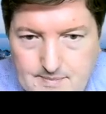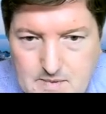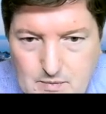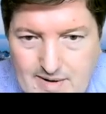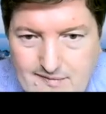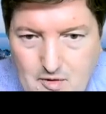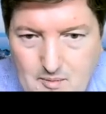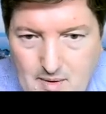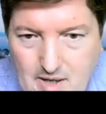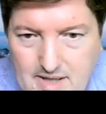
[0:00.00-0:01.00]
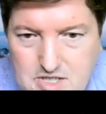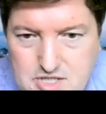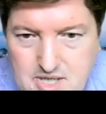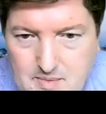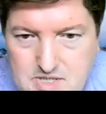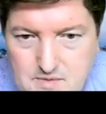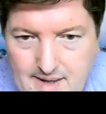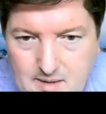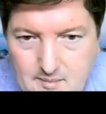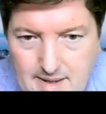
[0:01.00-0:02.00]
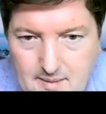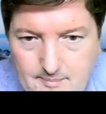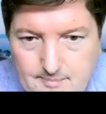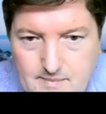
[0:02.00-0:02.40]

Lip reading: read through the marking sheet. We'll do that in a minute.